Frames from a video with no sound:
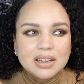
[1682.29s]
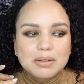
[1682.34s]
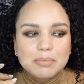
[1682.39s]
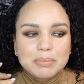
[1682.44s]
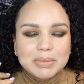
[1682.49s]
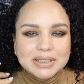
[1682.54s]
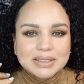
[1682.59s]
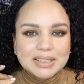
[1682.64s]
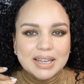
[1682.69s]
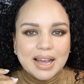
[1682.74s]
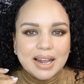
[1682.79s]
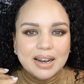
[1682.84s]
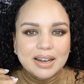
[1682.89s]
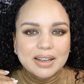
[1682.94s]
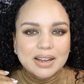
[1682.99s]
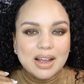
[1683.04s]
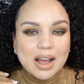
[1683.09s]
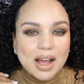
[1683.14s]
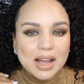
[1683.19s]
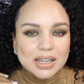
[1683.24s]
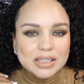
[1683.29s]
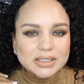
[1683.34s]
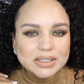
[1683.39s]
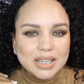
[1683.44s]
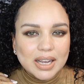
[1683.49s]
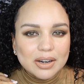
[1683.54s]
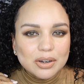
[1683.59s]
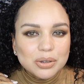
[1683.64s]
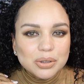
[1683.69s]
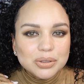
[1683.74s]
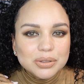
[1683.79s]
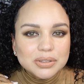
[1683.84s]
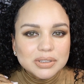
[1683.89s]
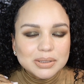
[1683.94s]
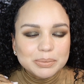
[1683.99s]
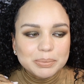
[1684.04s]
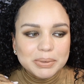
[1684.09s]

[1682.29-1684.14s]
metallic eyeshadows